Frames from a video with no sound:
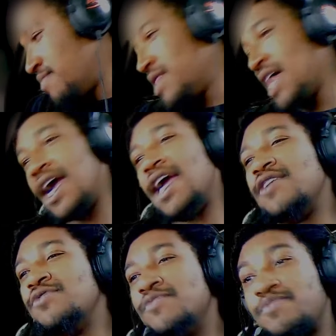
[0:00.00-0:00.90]
like, hey,
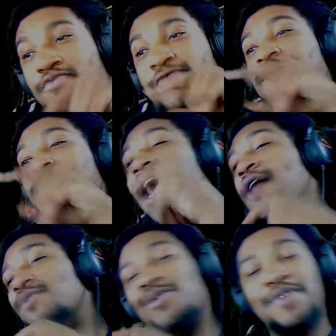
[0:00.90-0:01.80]
you, from
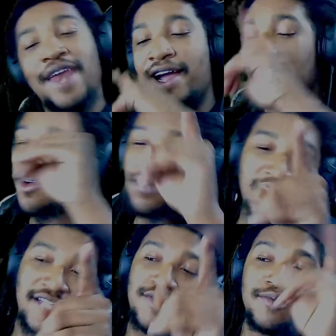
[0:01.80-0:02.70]
now on when I go
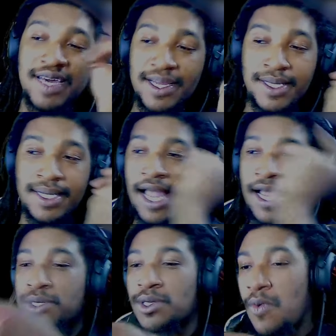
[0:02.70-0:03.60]
there, you better
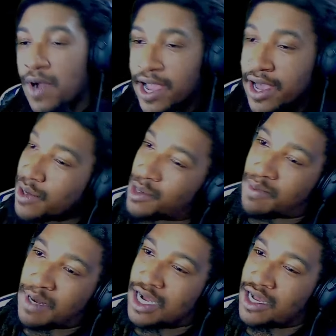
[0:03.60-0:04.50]
stay somewhere else,
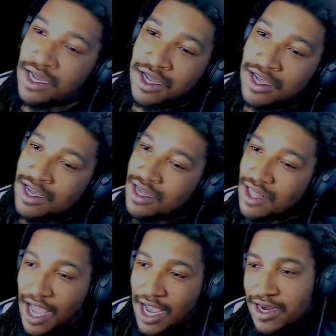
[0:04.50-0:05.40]
bruh.
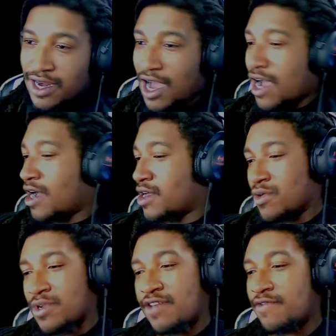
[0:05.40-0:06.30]
Like, nah,
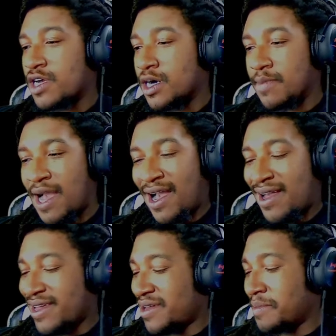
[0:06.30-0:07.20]
don't even come
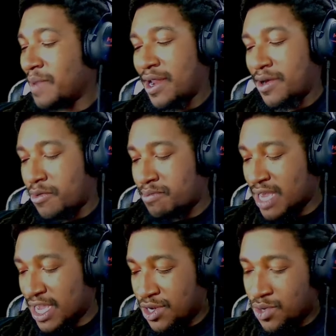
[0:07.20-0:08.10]
out here, make no
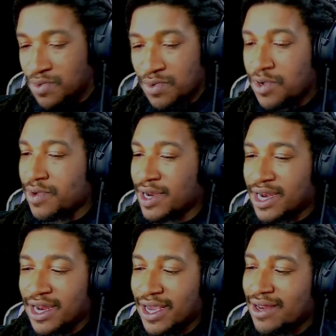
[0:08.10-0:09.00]
beds. You ruin
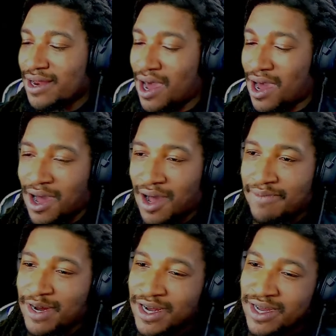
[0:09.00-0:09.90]
it. Nah,
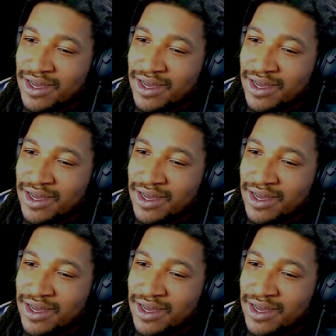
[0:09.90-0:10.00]
bruh.